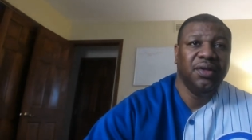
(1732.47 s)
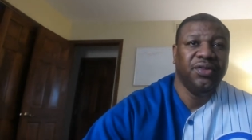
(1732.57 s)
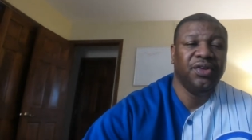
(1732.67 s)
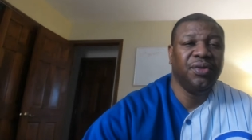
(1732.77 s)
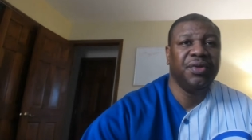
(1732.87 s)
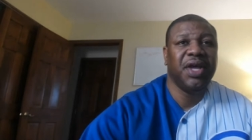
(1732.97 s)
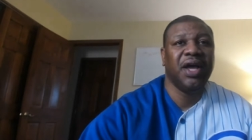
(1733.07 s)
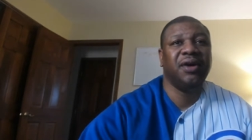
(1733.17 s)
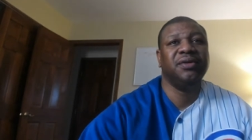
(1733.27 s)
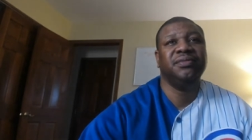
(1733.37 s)
so
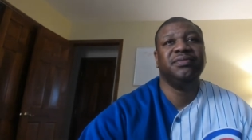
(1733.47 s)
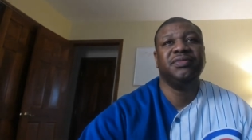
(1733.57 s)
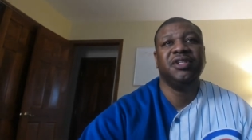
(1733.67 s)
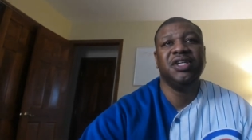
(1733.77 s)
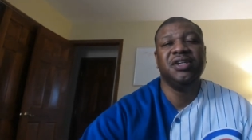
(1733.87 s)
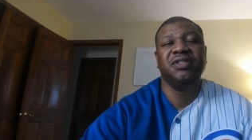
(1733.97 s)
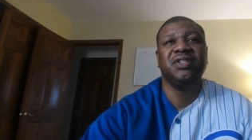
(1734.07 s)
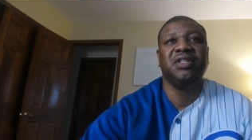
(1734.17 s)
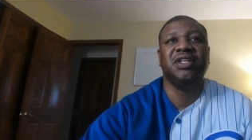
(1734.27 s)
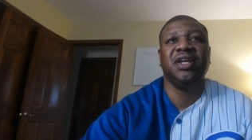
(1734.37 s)
now Here's
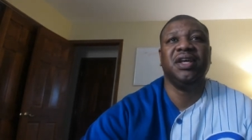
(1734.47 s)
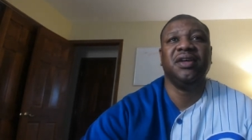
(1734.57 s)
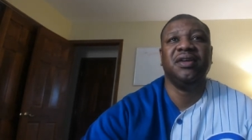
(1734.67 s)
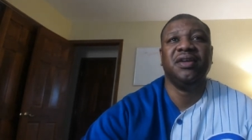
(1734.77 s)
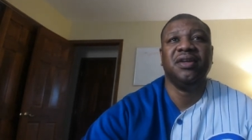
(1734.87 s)
the thing